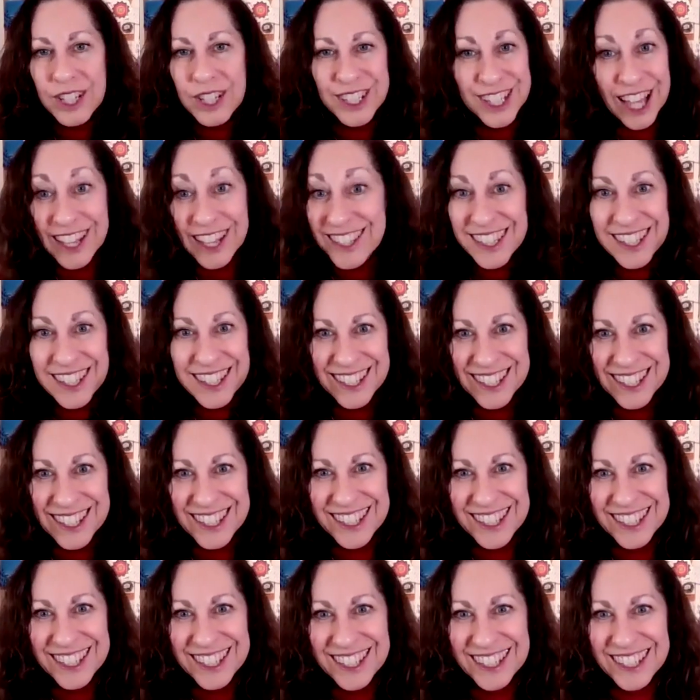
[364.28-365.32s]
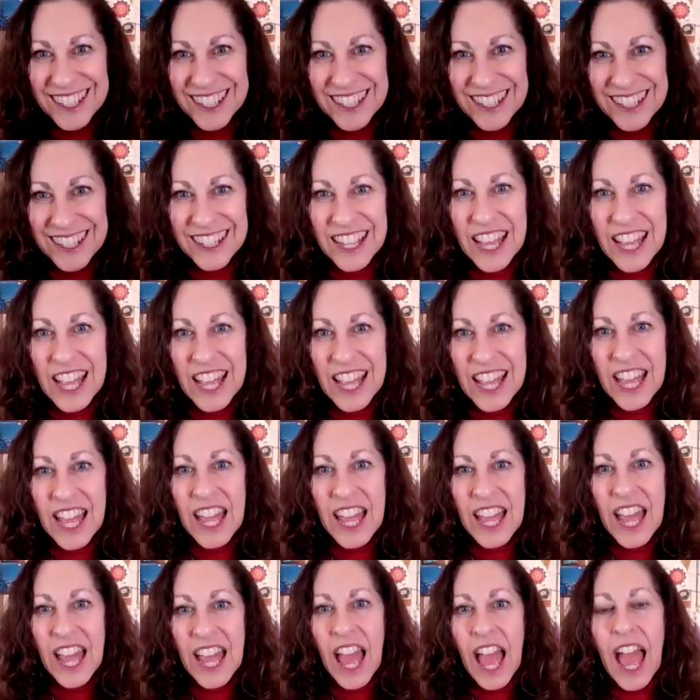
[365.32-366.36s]
successes.
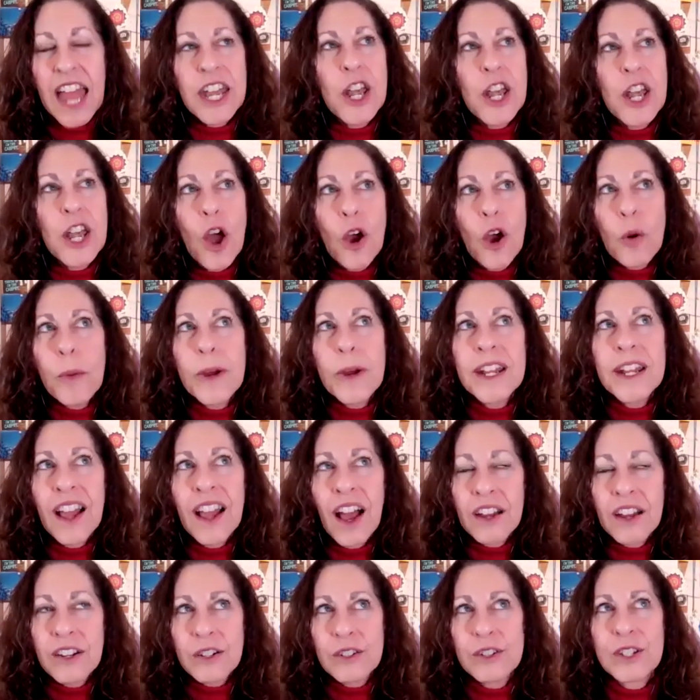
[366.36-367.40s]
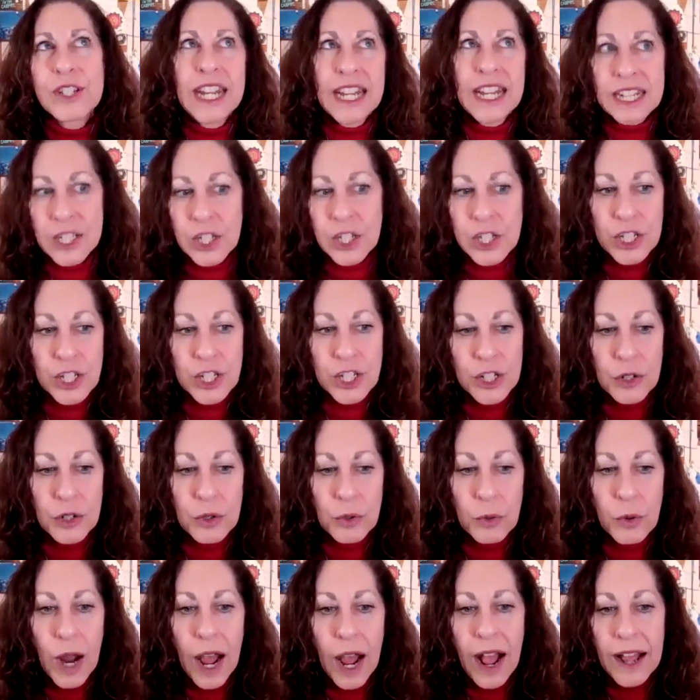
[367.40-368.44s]
And nobody understands
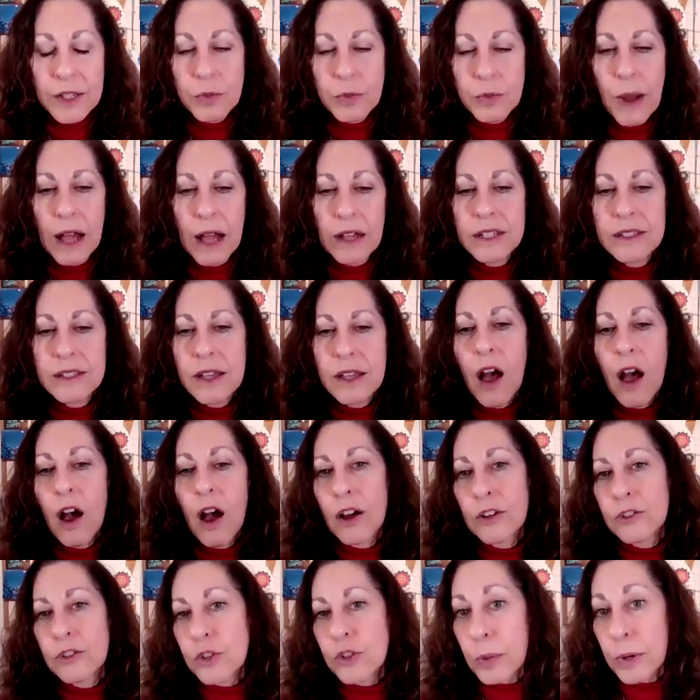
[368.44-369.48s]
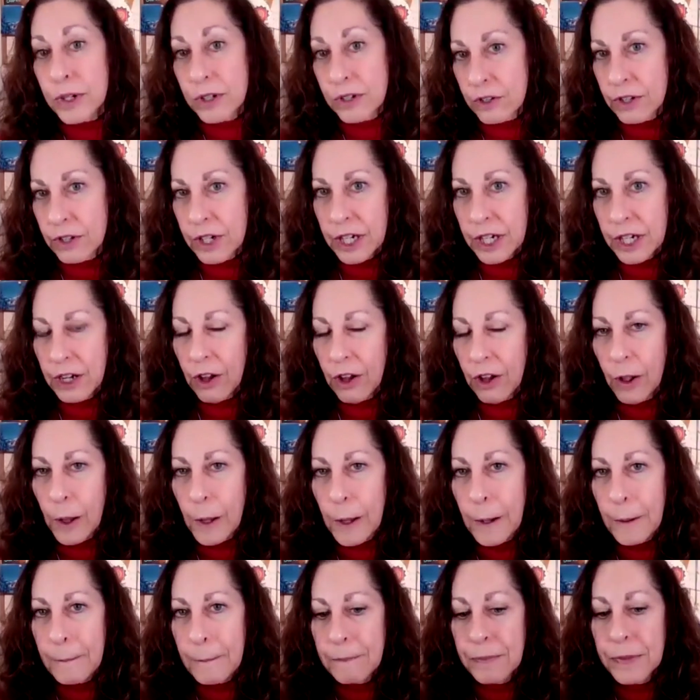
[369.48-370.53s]
you as well as entrepreneurial
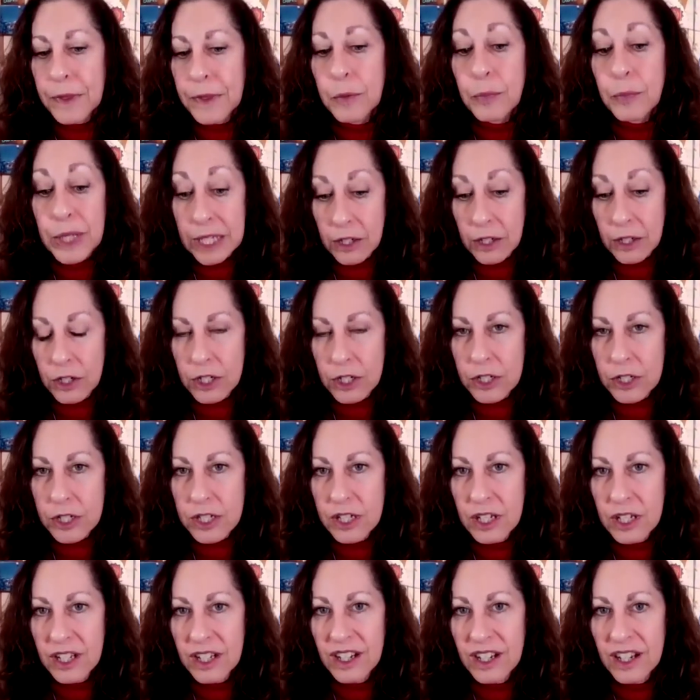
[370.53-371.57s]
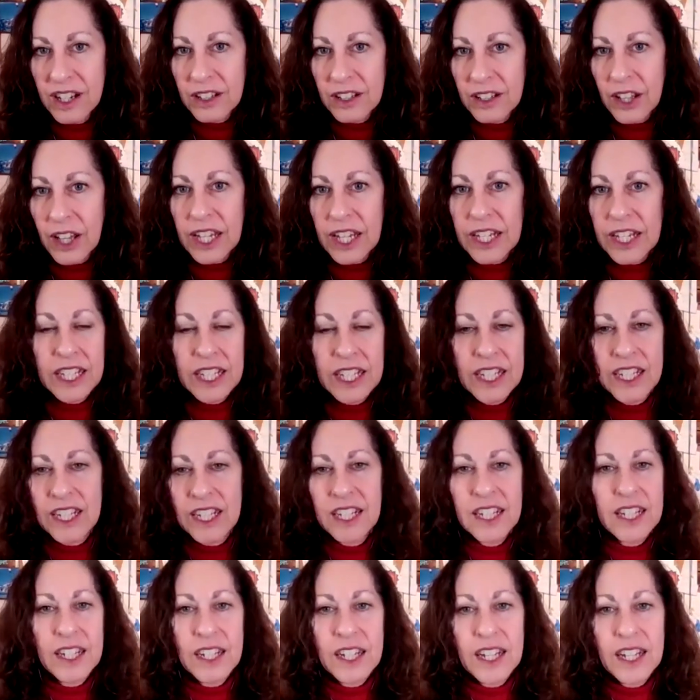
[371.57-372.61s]
peers. Like
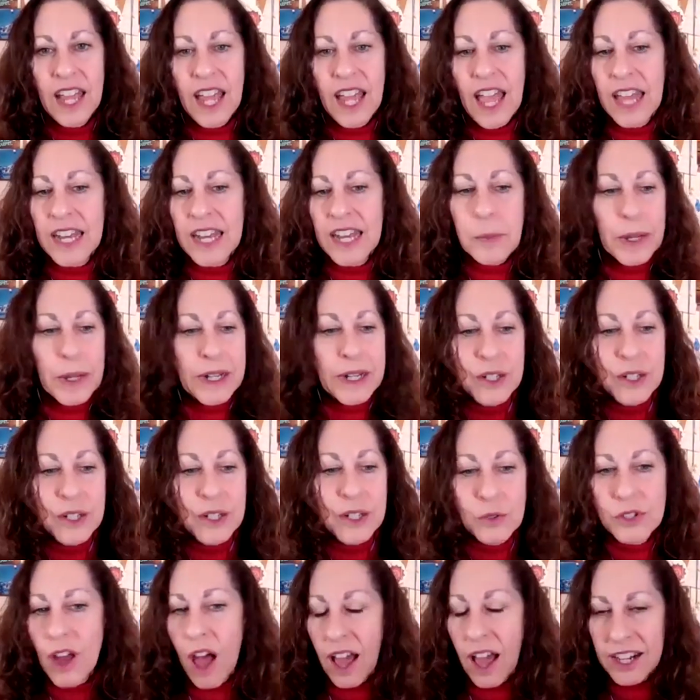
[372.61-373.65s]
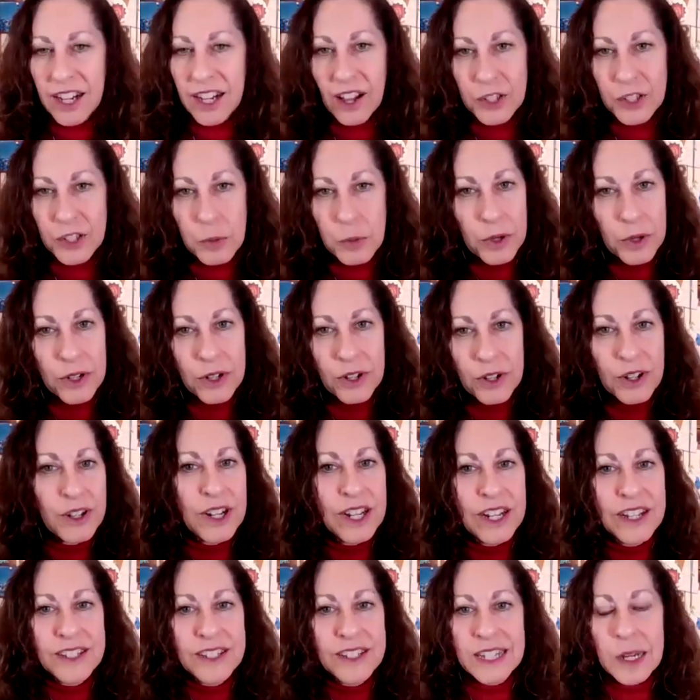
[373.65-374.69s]
anybody who's not an
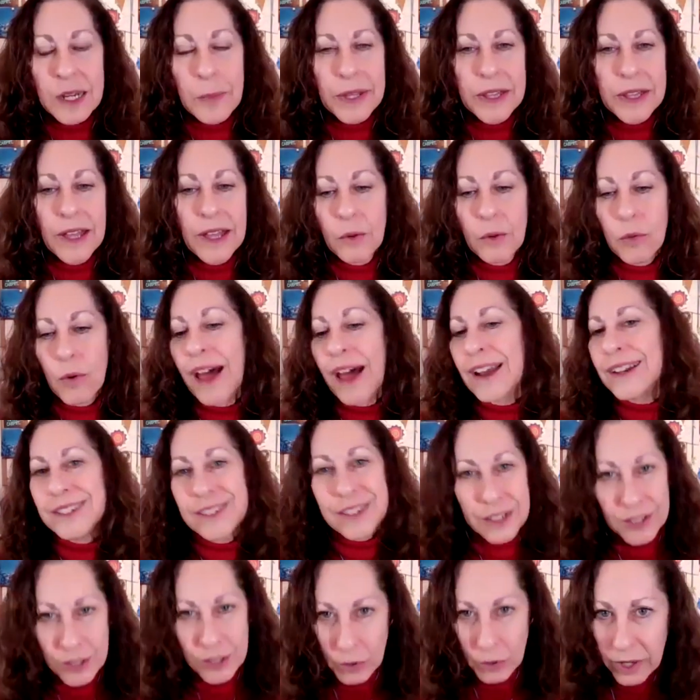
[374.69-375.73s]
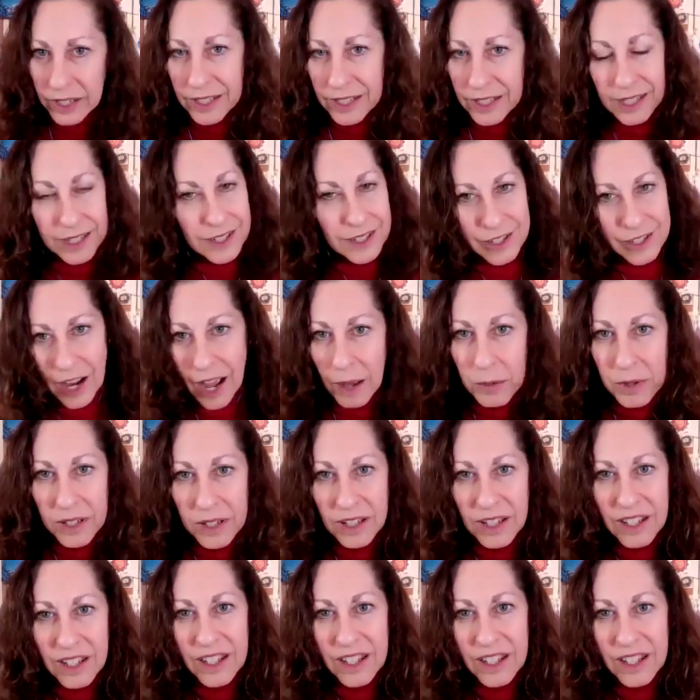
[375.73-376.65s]
entrepreneur is going to be like, why don't you just quit and get a job?